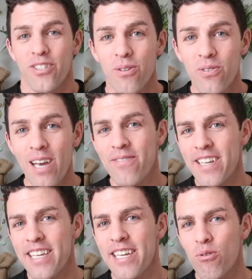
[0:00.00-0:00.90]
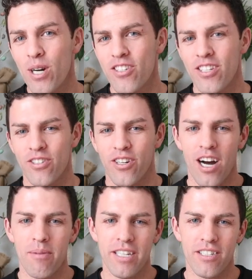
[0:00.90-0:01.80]
So if you have any questions or
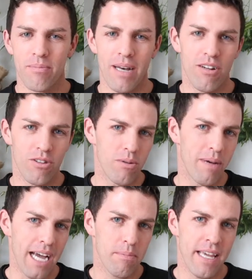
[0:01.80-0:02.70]
comments about low back